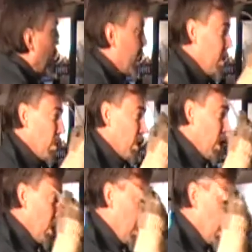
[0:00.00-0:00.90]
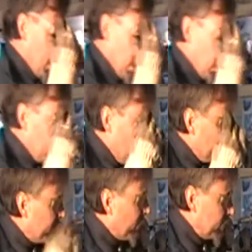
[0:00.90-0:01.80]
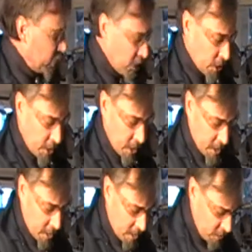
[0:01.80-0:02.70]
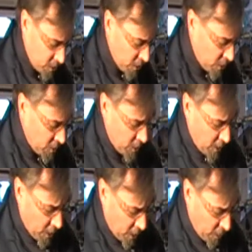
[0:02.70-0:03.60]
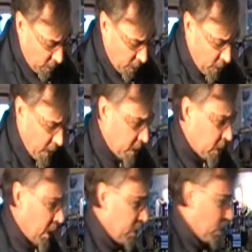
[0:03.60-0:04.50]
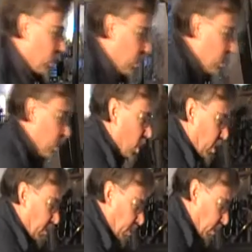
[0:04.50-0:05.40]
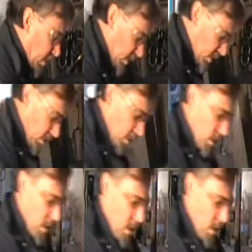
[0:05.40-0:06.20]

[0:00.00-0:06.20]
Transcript: body work on it, get it functional again. So we'll go ahead and light the torch off here.